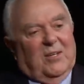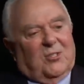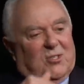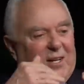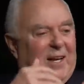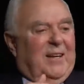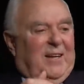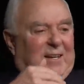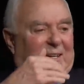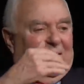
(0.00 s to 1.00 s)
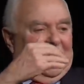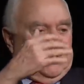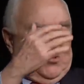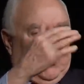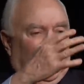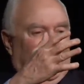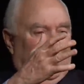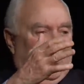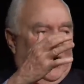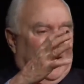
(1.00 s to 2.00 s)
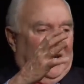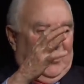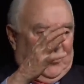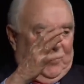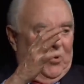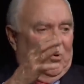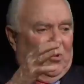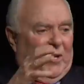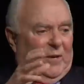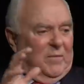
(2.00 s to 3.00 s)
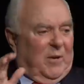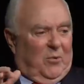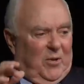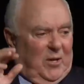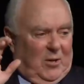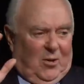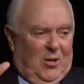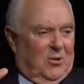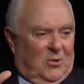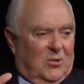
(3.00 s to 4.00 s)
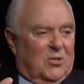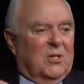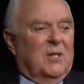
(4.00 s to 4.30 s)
standing astride the White House pool. They, they were in their clothes.